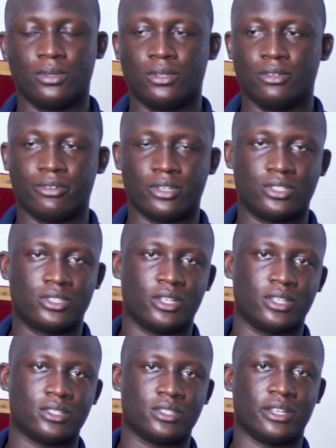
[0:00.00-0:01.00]

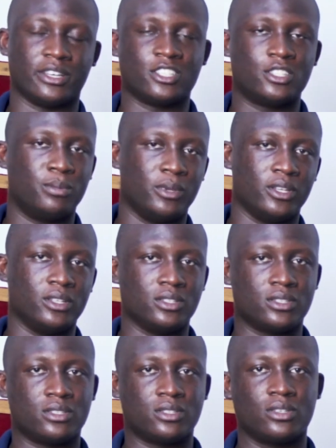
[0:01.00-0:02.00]
registers, that
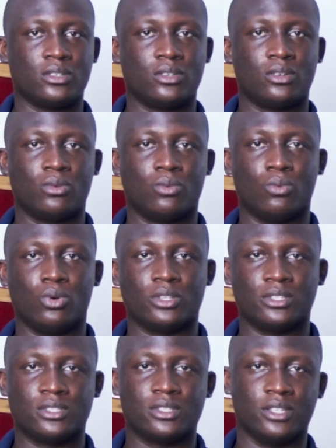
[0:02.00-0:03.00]
explains
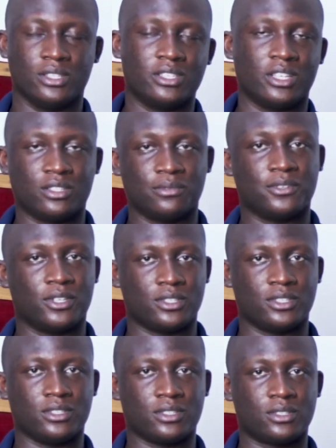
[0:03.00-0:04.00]
what a
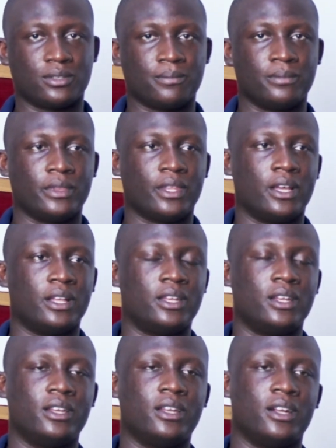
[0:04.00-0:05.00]
certificate is. And
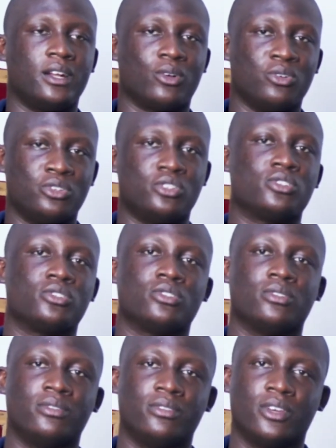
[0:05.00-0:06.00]
then there are conditions
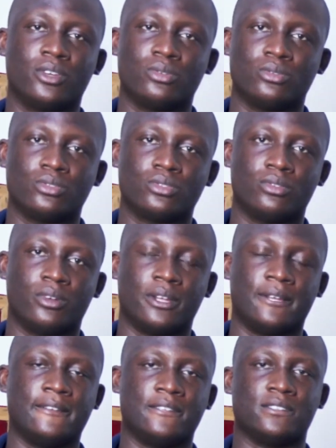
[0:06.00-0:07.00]
of vehicles,
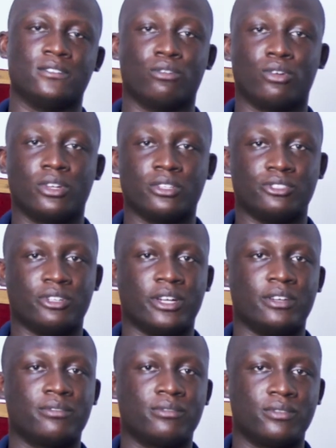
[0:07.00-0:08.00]
right? There's run and
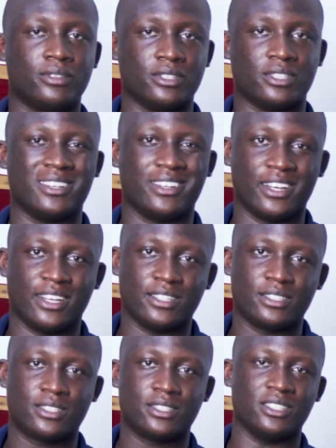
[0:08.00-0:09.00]
drive, there's
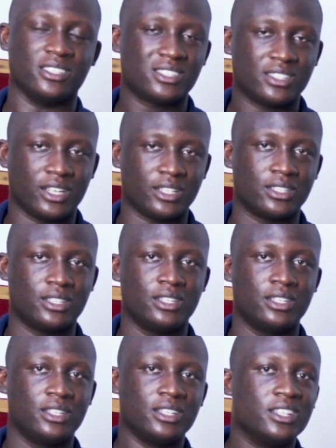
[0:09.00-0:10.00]
enhanced, there's start.
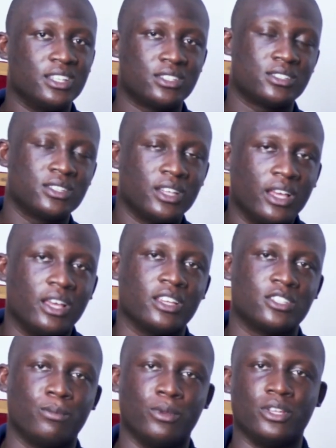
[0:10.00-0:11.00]
This
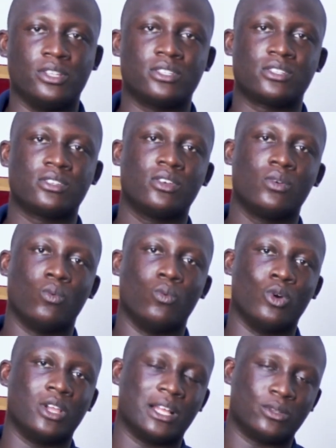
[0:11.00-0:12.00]
explains
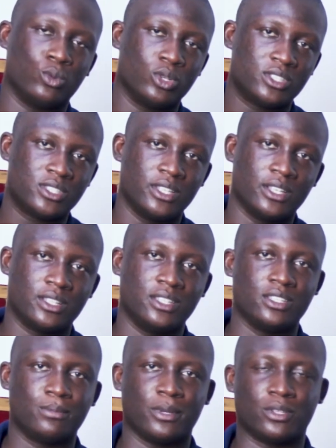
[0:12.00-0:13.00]
at what state
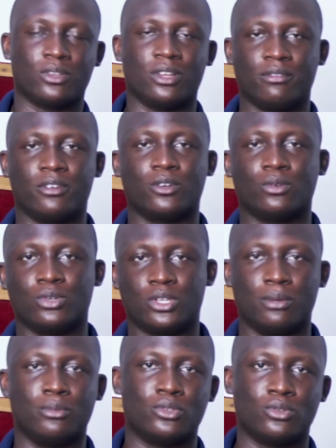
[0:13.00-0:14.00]
this particular vehicle
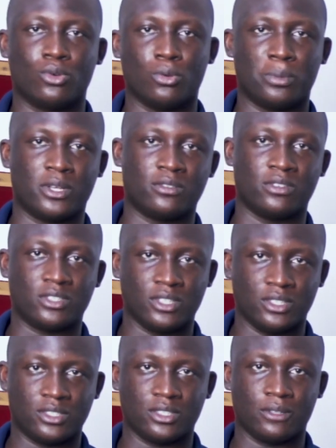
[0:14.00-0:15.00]
came into Copart's
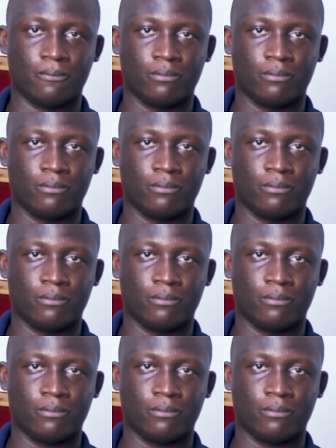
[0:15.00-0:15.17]
facility.